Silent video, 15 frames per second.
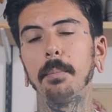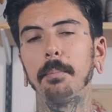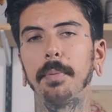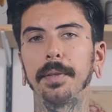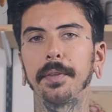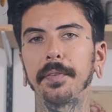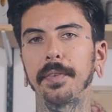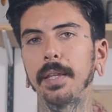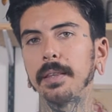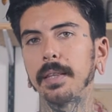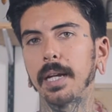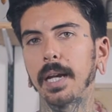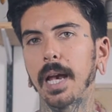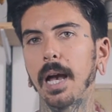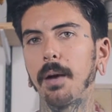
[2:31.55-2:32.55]
But the thing
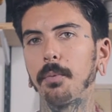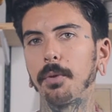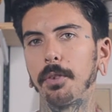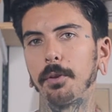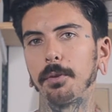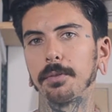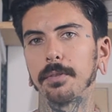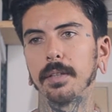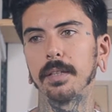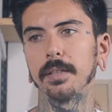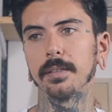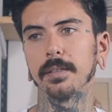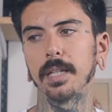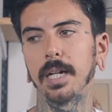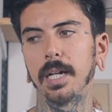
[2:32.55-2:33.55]
that I have with those
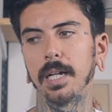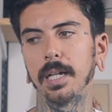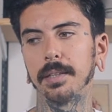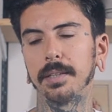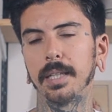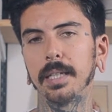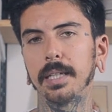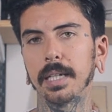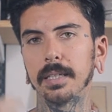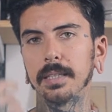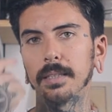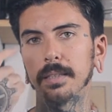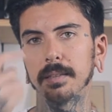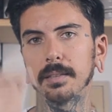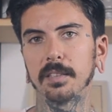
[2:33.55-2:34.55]
is that they kind
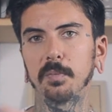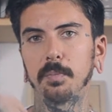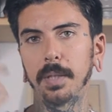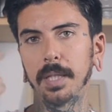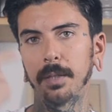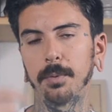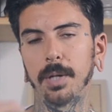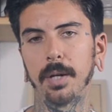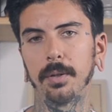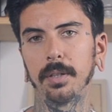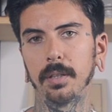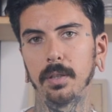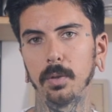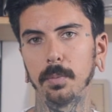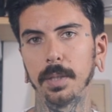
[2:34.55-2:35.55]
of spin
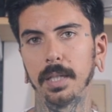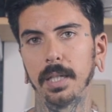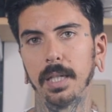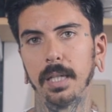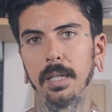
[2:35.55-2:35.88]
around a little bit